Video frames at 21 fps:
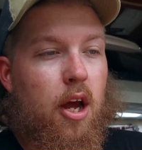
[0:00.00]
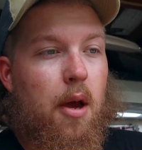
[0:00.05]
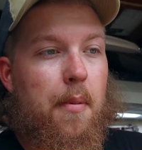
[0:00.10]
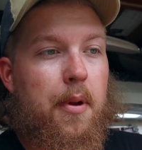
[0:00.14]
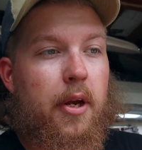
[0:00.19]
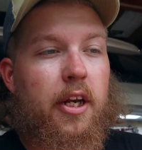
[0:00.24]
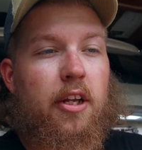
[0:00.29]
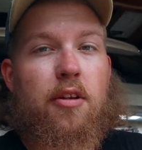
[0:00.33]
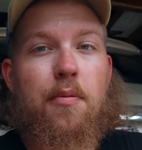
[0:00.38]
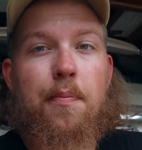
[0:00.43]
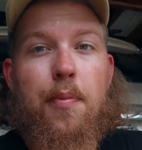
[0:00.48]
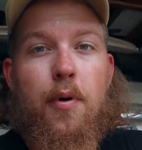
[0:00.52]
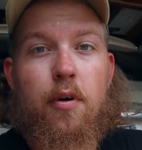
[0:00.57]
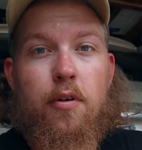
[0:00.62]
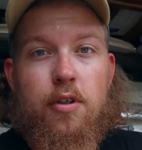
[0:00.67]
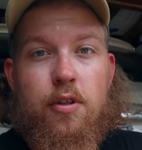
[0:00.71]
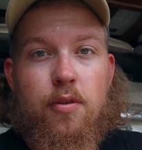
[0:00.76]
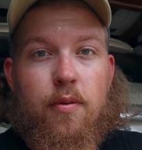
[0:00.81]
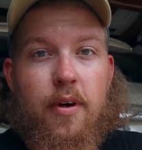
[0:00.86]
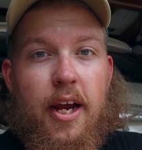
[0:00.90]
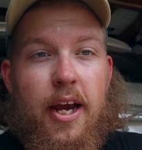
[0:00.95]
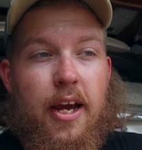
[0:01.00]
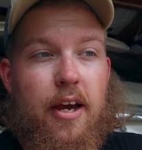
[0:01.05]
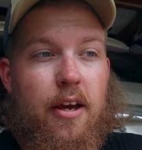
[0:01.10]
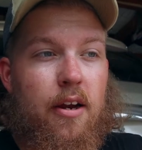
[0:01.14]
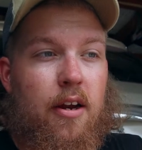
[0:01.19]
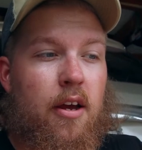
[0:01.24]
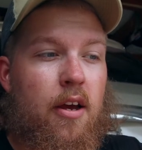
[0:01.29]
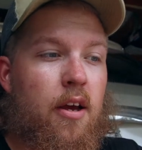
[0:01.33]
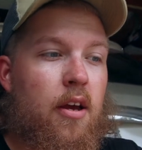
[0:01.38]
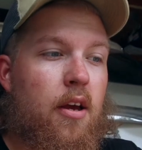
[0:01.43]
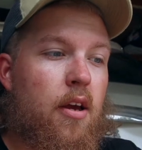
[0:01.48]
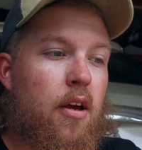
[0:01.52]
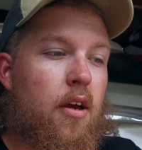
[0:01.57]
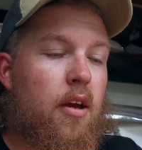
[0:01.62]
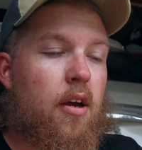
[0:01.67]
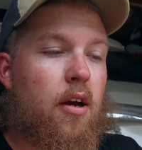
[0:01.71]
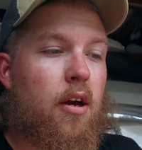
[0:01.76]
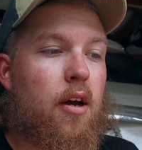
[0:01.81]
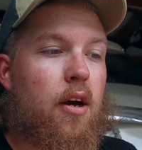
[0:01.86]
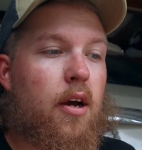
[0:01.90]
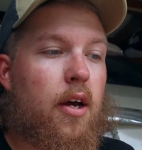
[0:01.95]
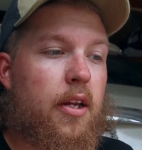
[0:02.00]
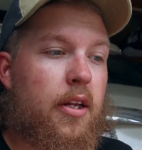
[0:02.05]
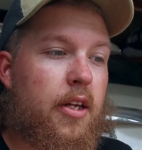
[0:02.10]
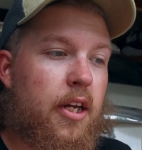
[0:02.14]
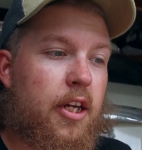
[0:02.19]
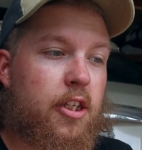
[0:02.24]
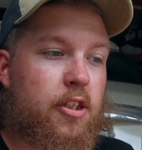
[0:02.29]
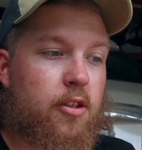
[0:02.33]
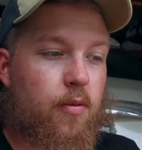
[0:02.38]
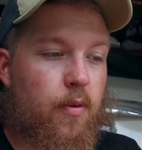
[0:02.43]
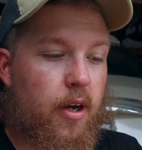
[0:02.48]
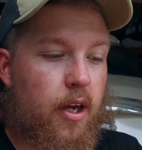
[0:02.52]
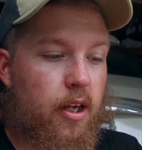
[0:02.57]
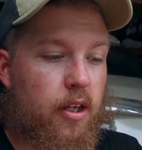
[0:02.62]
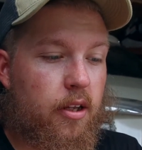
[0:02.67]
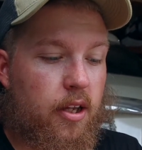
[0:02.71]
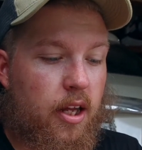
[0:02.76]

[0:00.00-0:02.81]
I'm going to get the bolts ran, and this way